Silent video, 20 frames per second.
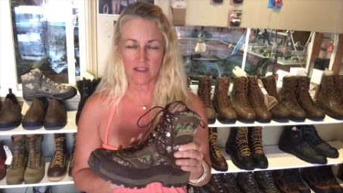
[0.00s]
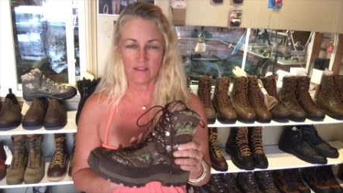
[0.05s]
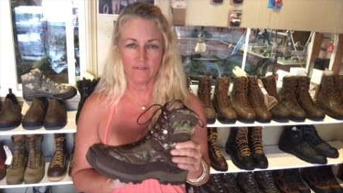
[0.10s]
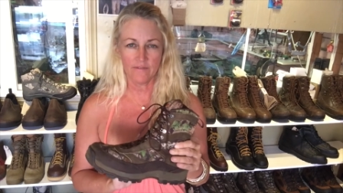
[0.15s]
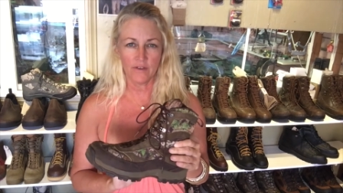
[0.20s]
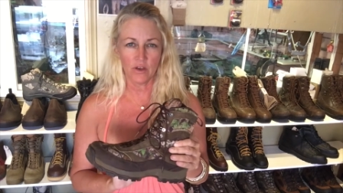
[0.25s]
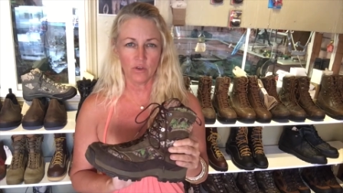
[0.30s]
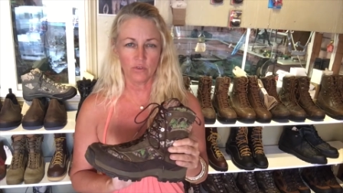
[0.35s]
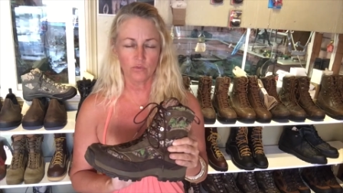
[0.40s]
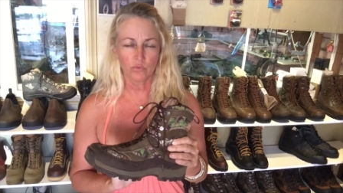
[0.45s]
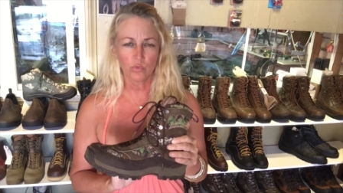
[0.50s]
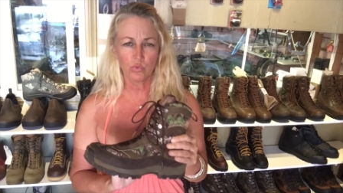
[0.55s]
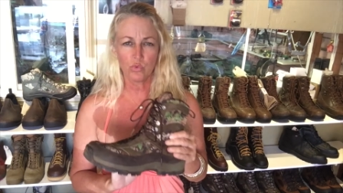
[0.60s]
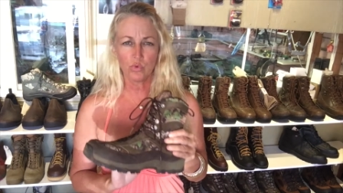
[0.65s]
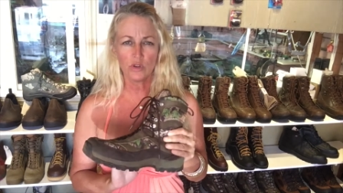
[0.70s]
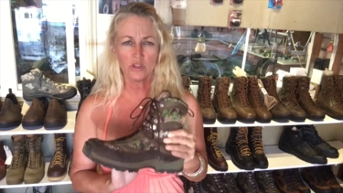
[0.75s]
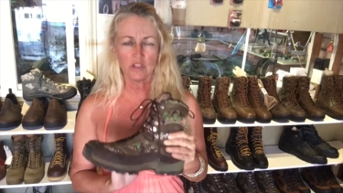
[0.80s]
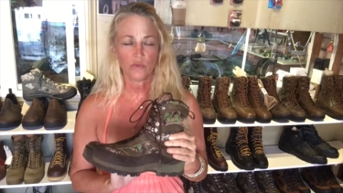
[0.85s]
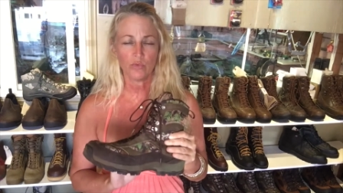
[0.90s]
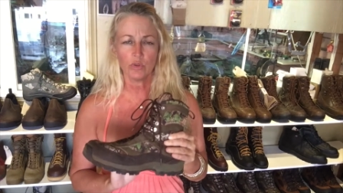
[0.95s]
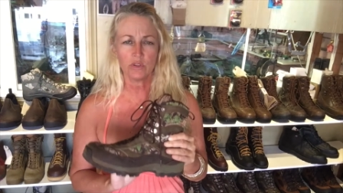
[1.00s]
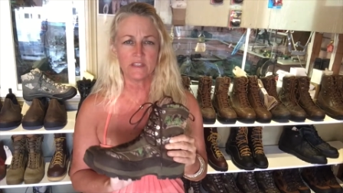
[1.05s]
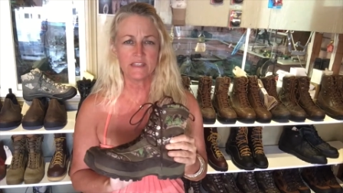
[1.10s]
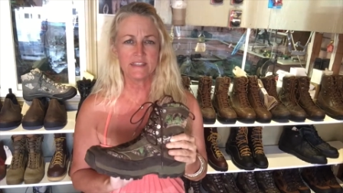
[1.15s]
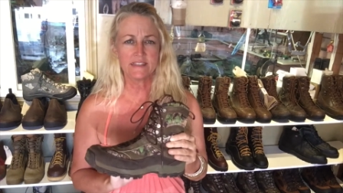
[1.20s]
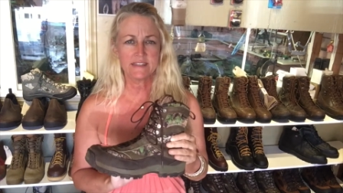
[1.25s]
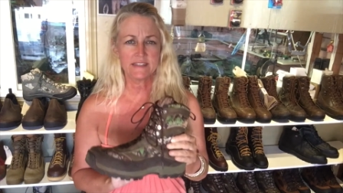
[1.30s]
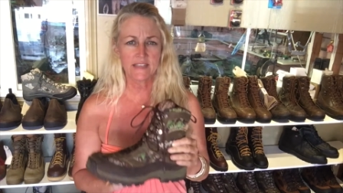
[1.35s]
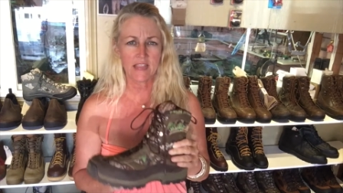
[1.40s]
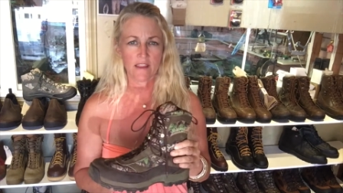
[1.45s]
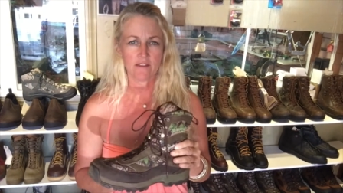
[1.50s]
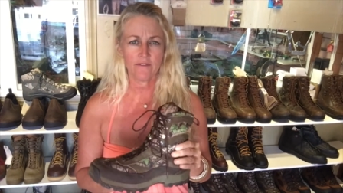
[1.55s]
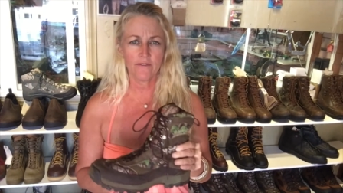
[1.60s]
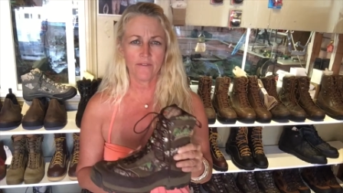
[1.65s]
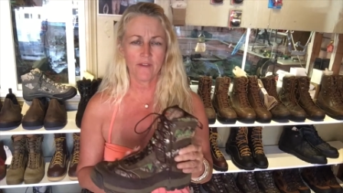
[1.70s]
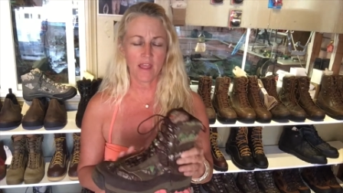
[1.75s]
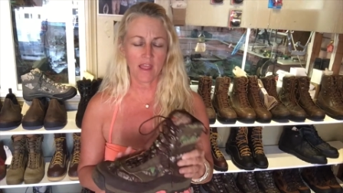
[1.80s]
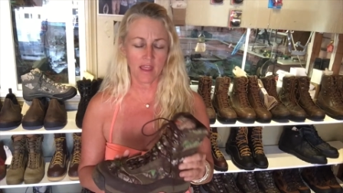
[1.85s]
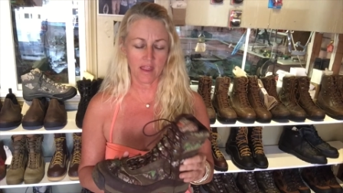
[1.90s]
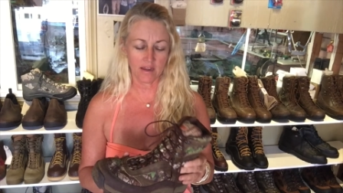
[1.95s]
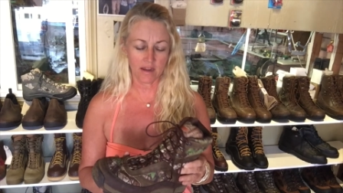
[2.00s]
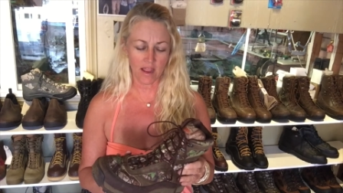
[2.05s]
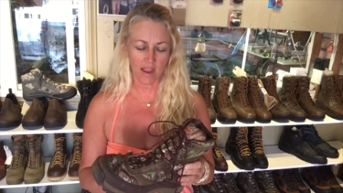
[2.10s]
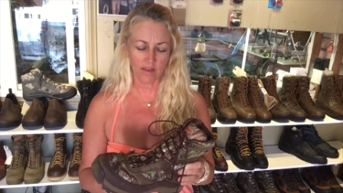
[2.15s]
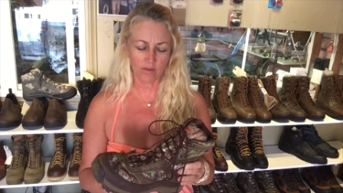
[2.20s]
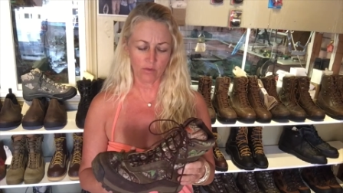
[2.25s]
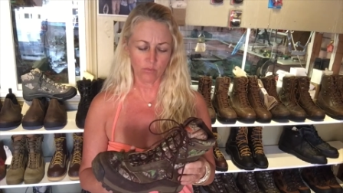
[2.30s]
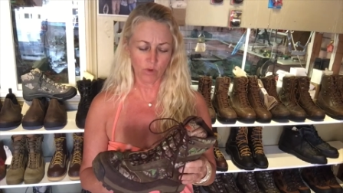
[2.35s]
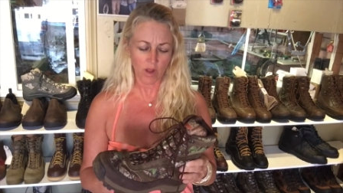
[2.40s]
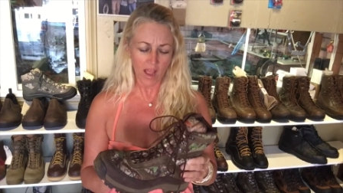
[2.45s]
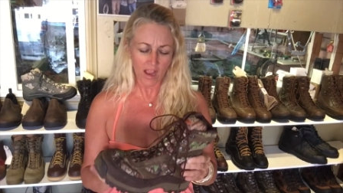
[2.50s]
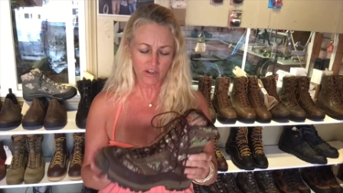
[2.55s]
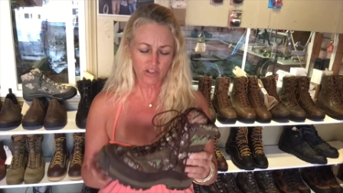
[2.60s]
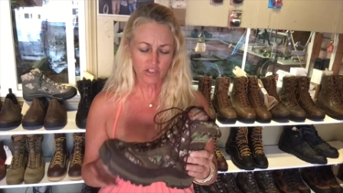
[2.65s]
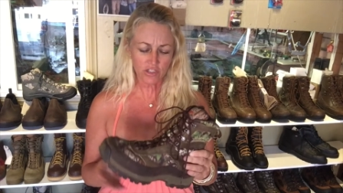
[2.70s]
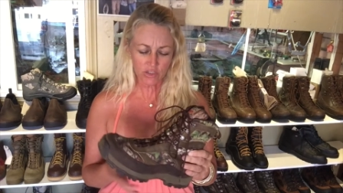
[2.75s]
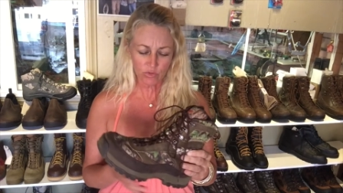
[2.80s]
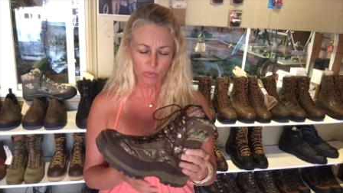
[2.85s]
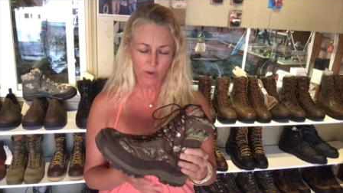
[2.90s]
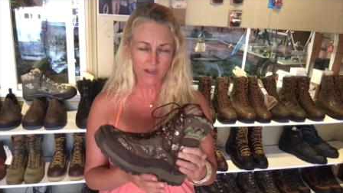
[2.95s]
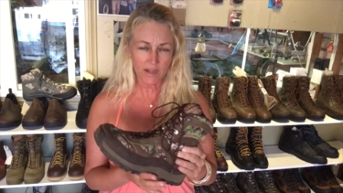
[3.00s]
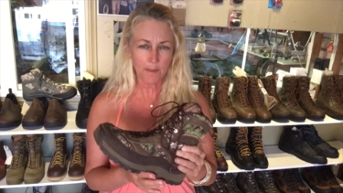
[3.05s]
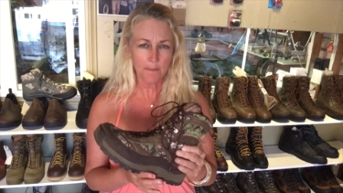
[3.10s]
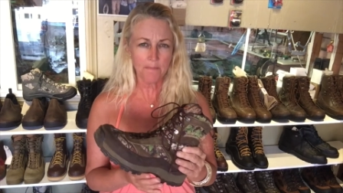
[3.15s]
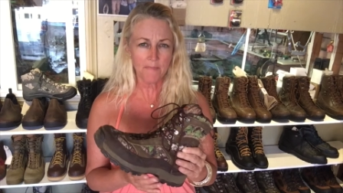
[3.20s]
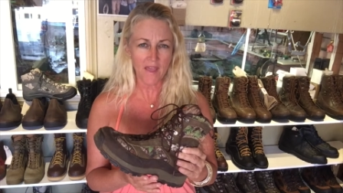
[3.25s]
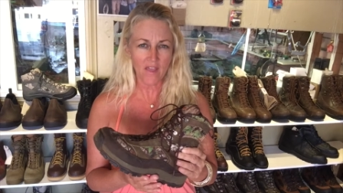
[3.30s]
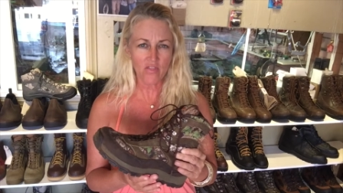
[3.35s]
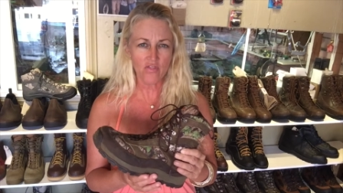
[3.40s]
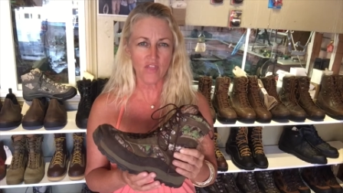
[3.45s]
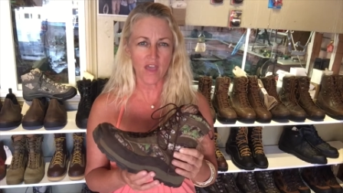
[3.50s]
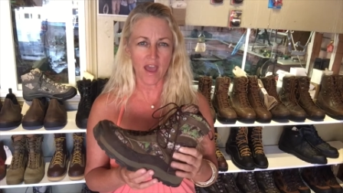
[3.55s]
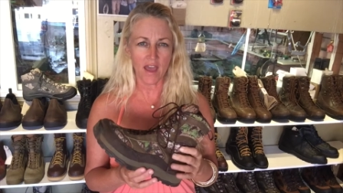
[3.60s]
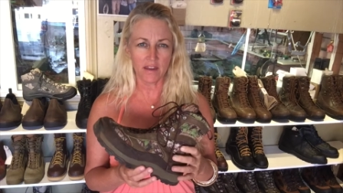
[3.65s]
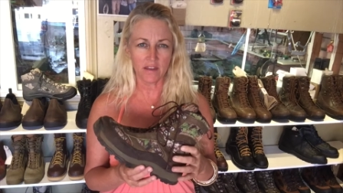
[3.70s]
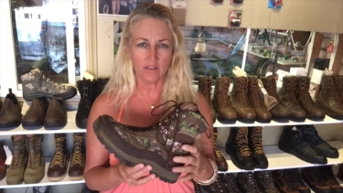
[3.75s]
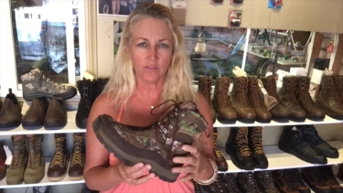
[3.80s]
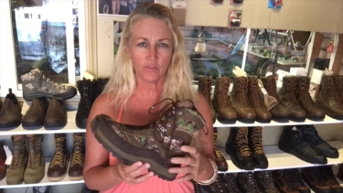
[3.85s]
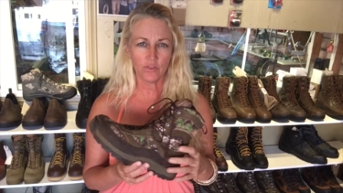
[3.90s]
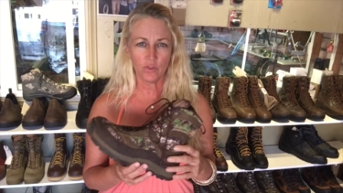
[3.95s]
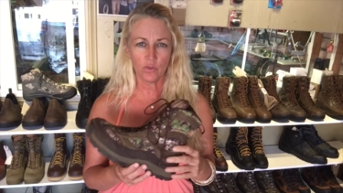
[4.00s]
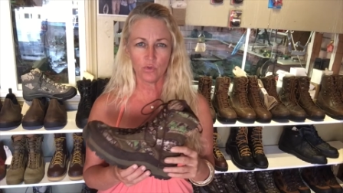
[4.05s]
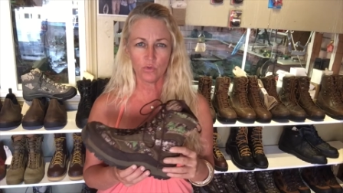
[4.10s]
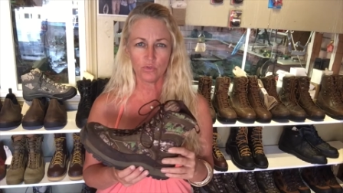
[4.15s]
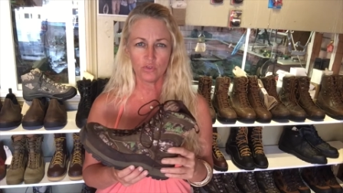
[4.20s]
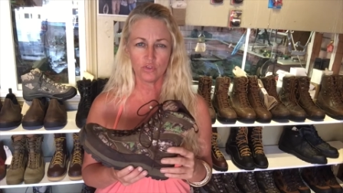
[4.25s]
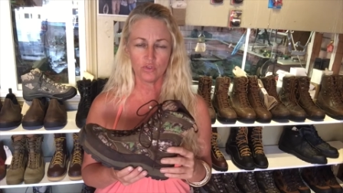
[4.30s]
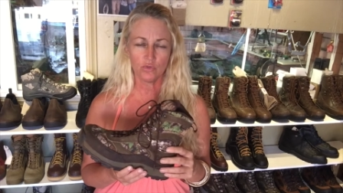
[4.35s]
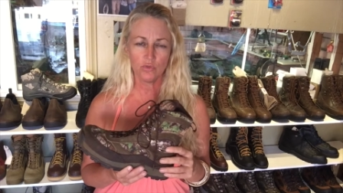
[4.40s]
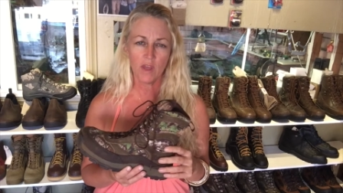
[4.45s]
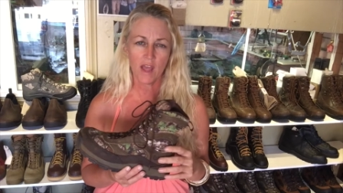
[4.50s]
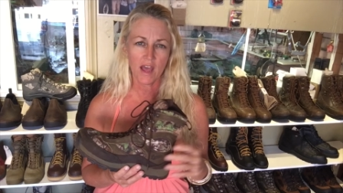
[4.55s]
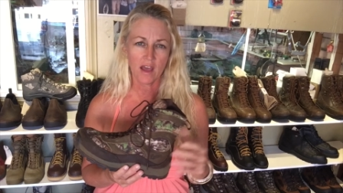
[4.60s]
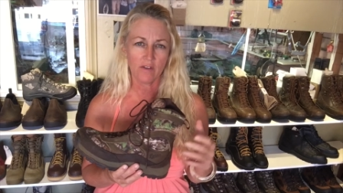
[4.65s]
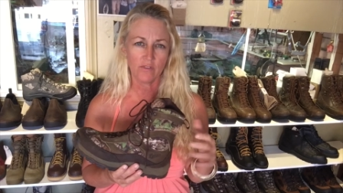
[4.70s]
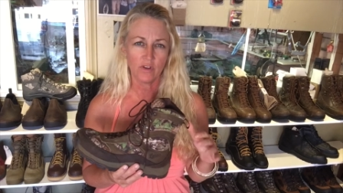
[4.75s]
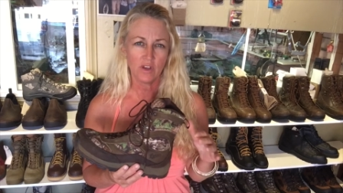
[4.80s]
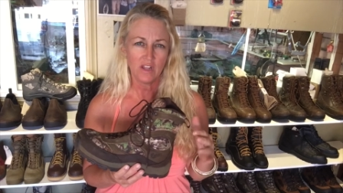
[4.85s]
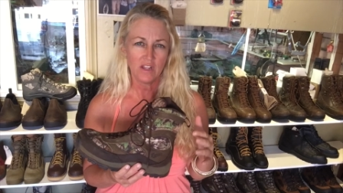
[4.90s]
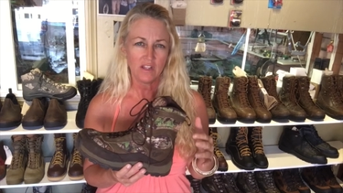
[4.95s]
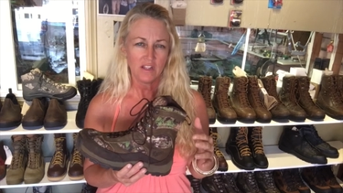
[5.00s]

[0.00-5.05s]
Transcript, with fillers: I felt really, really safe and I would actually recommend that if you do have